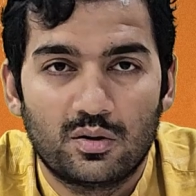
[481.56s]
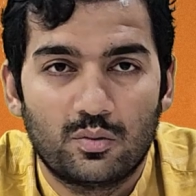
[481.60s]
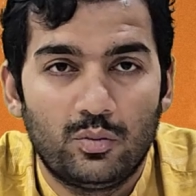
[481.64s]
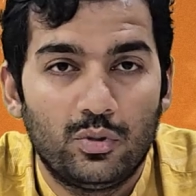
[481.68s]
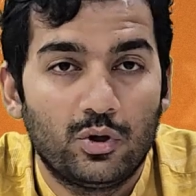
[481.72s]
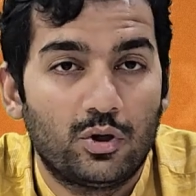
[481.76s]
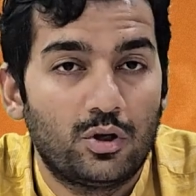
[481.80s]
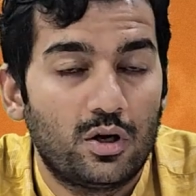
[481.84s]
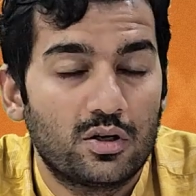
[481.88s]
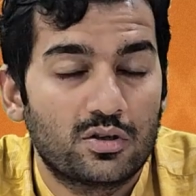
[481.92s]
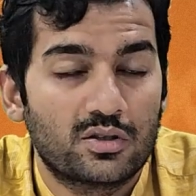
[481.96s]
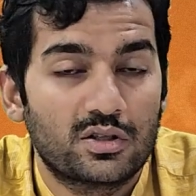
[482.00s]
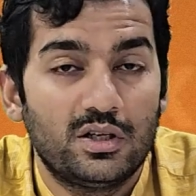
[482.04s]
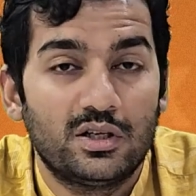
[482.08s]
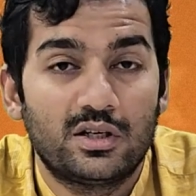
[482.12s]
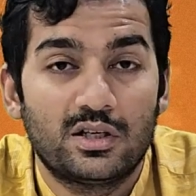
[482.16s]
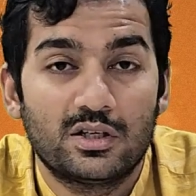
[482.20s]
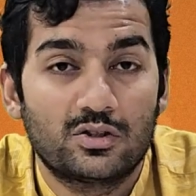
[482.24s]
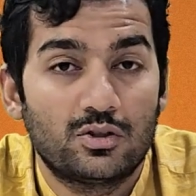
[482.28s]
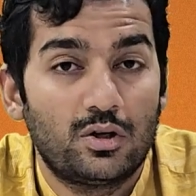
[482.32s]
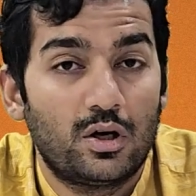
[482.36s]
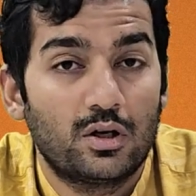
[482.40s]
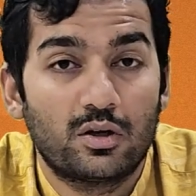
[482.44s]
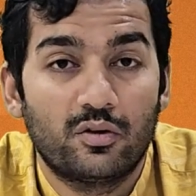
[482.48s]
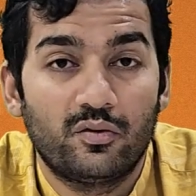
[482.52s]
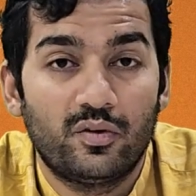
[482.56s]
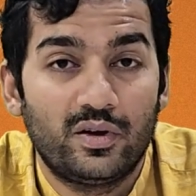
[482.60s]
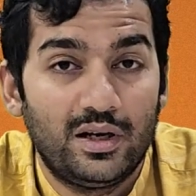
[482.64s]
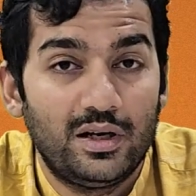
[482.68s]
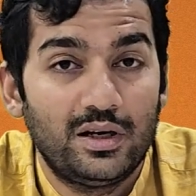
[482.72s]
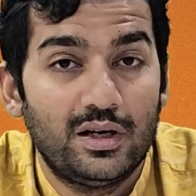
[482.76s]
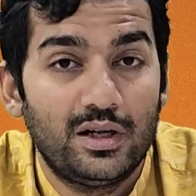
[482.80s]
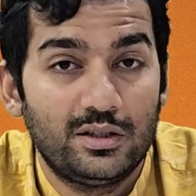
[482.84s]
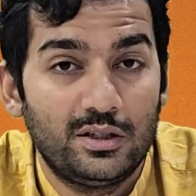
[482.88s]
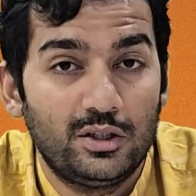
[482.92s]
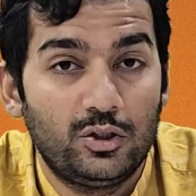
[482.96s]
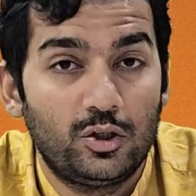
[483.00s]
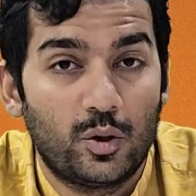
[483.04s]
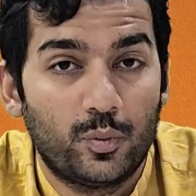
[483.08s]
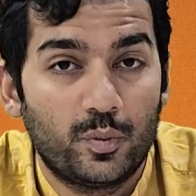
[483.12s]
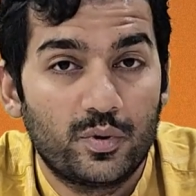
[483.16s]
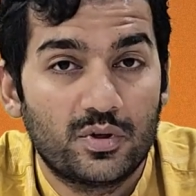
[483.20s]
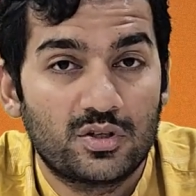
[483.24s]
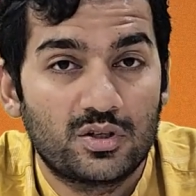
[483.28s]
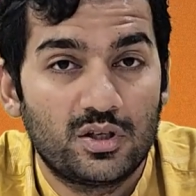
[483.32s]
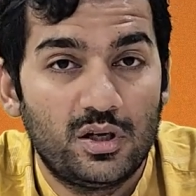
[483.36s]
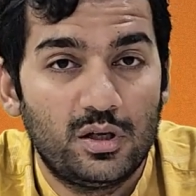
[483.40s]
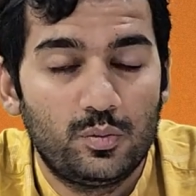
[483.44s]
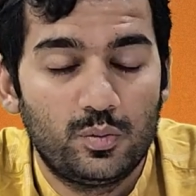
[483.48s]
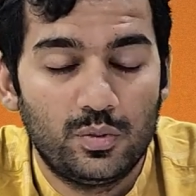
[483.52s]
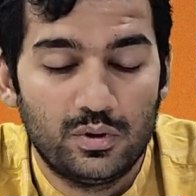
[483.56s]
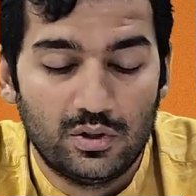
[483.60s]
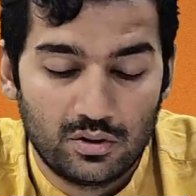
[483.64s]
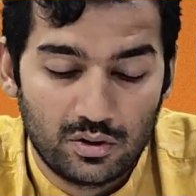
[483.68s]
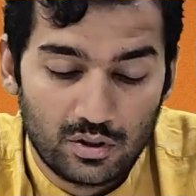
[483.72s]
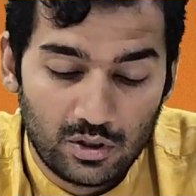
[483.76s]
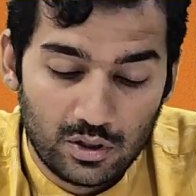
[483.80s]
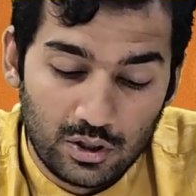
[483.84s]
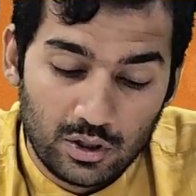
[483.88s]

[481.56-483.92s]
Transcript: because it is not a very lengthy topic statement.